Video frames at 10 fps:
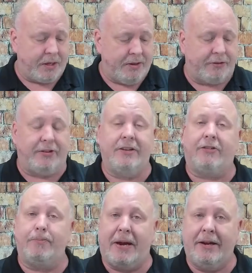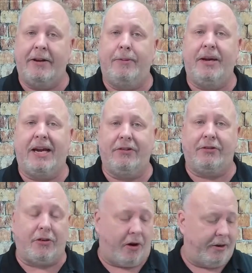Since the pandemic has
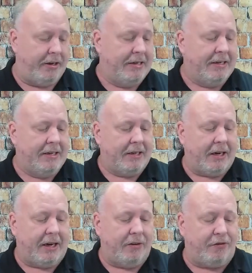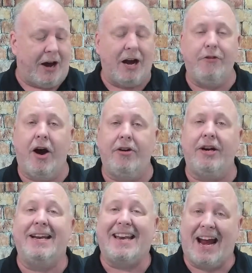started,
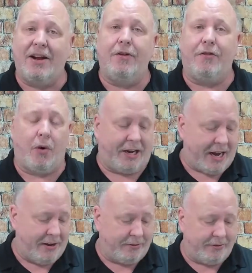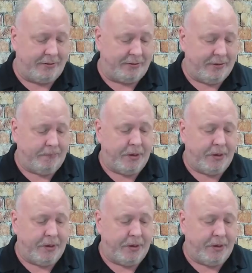594 cases.